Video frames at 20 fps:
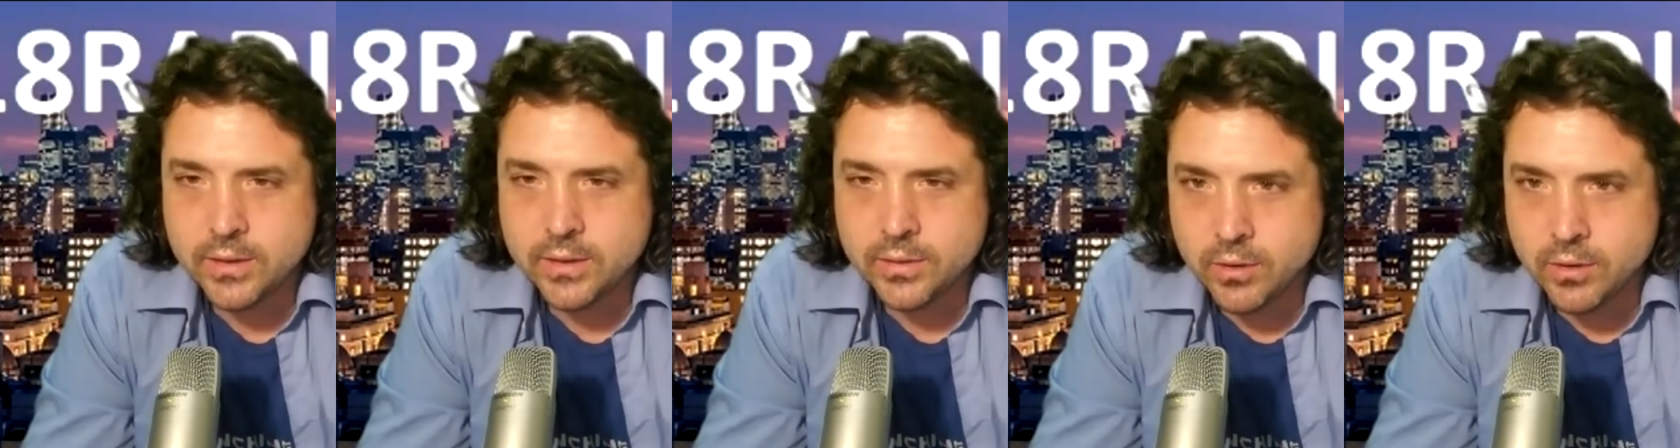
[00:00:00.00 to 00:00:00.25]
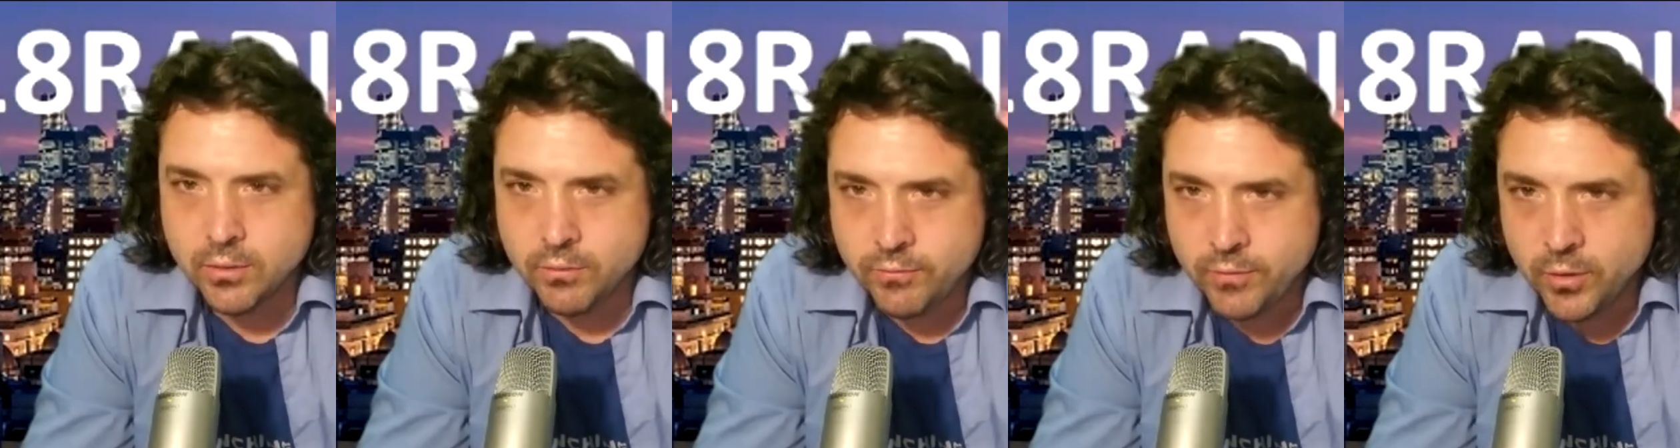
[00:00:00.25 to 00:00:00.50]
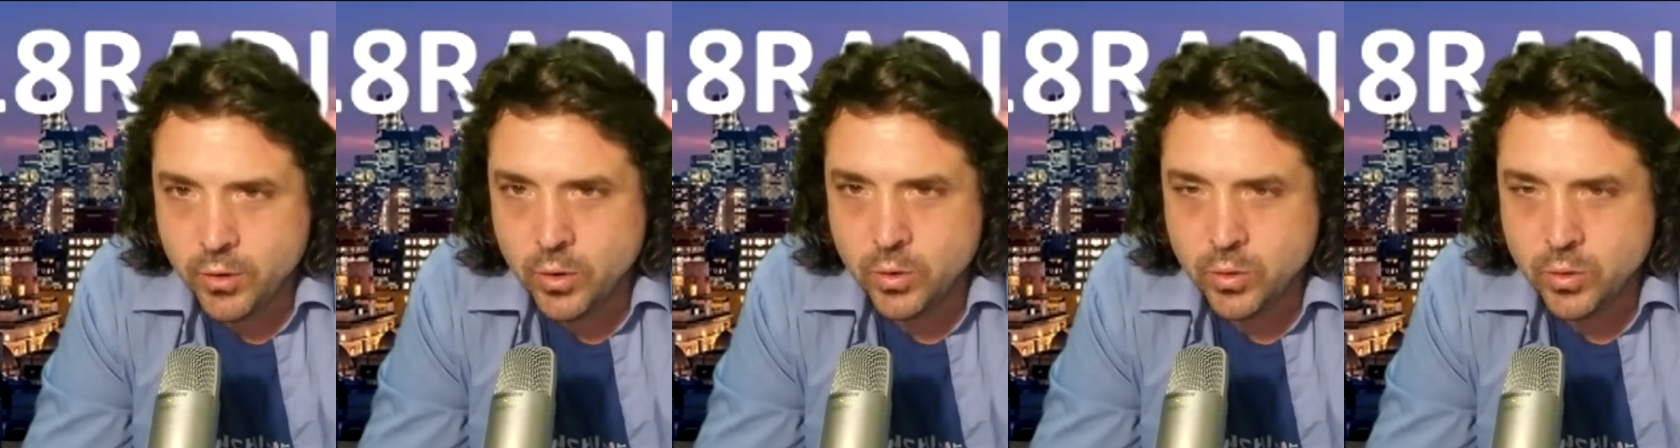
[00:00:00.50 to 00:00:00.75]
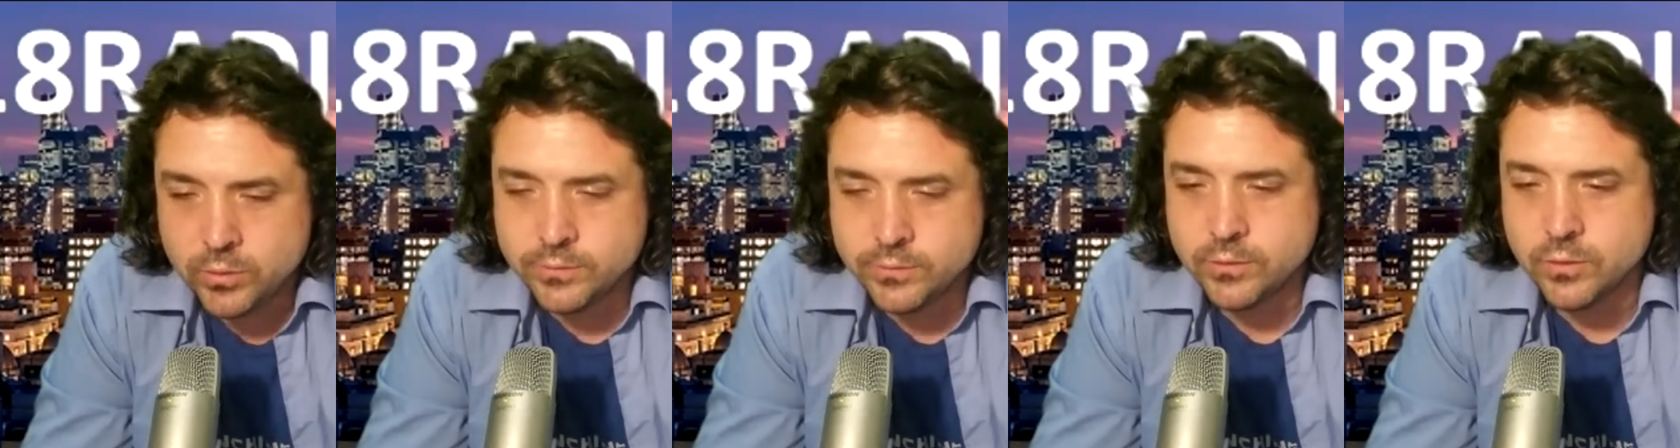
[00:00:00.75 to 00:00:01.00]
their
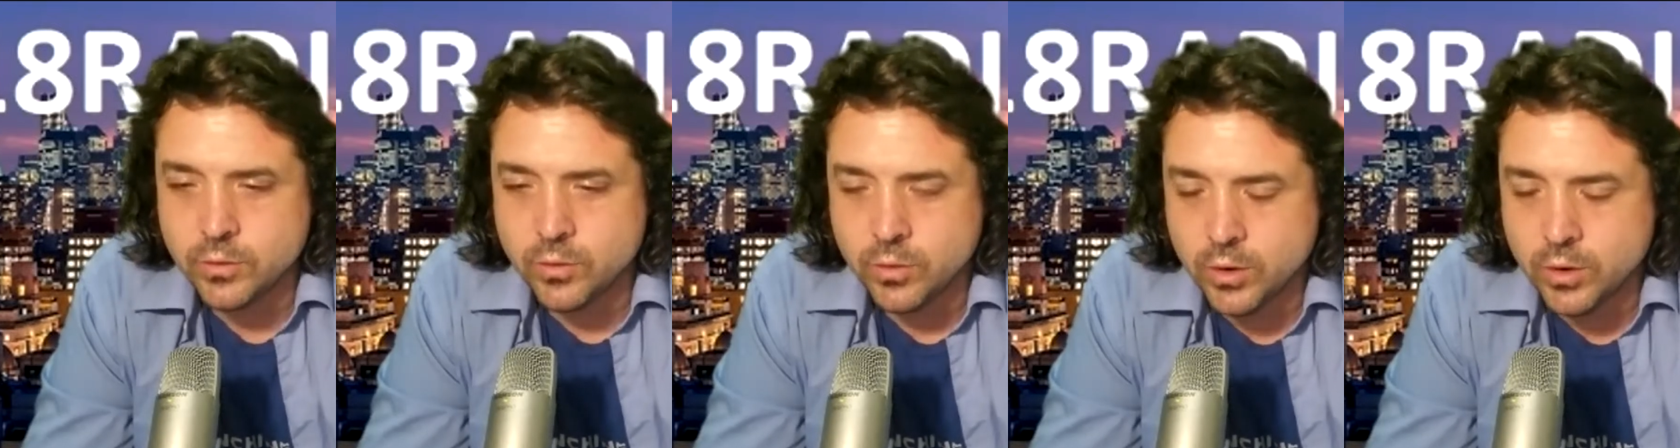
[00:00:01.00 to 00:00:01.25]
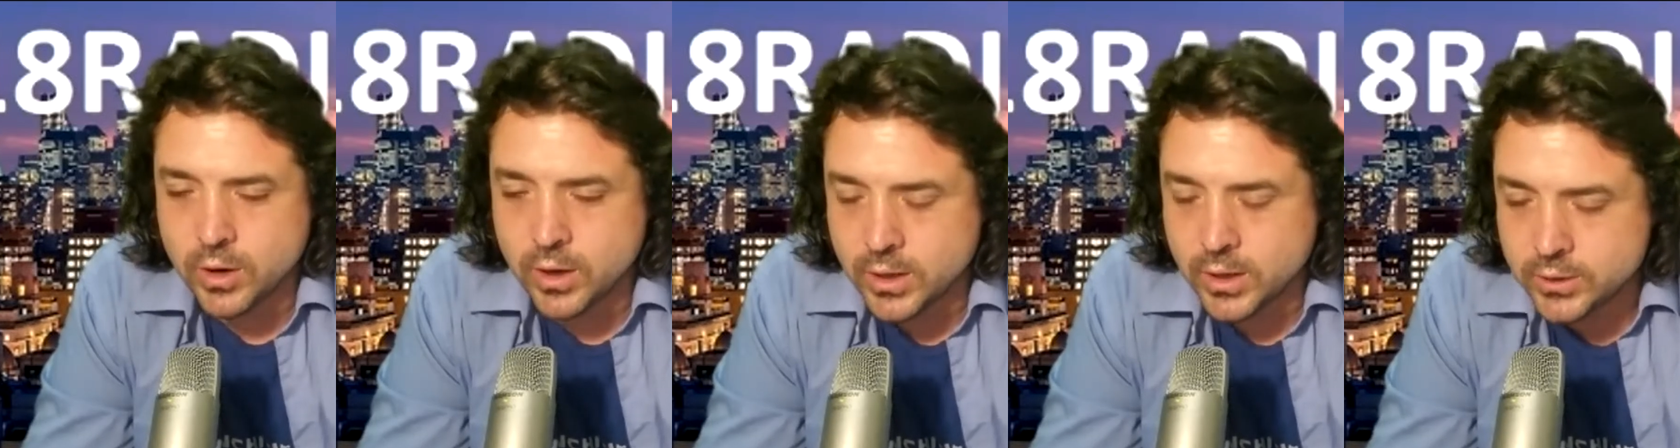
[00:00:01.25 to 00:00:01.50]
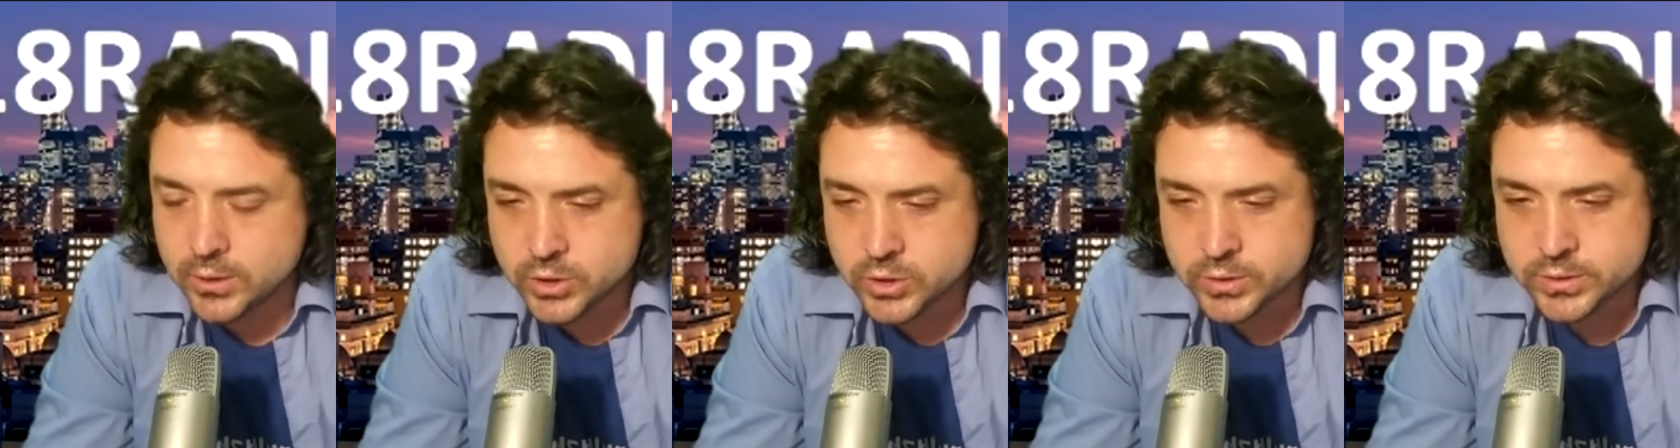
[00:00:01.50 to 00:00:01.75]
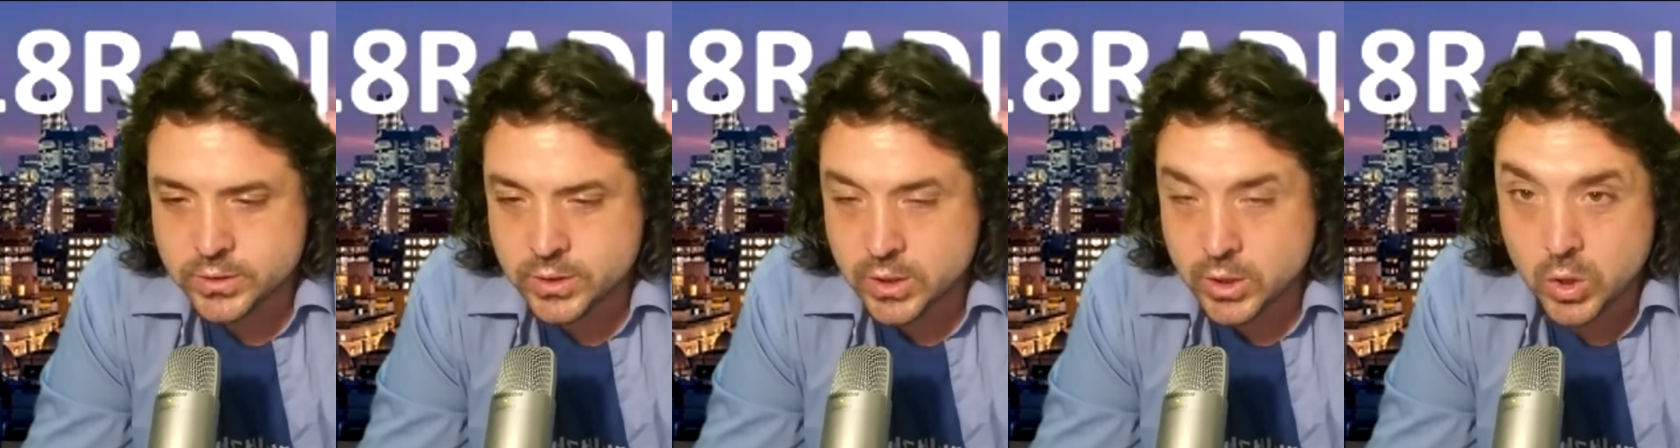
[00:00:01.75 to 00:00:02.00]
phones or
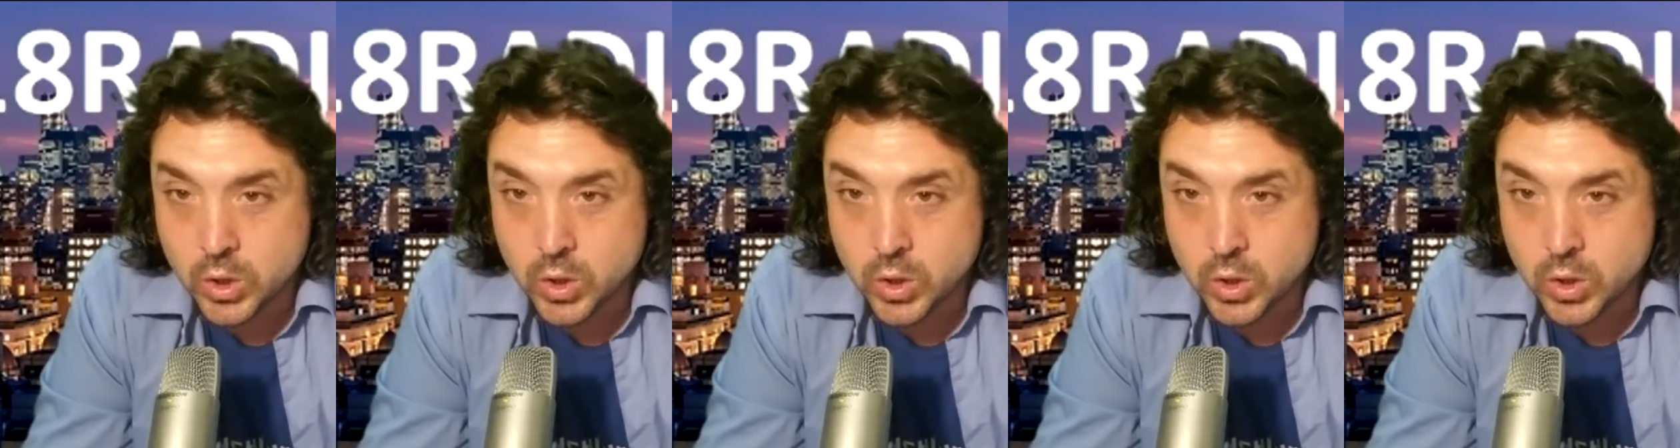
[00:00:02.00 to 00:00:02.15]
just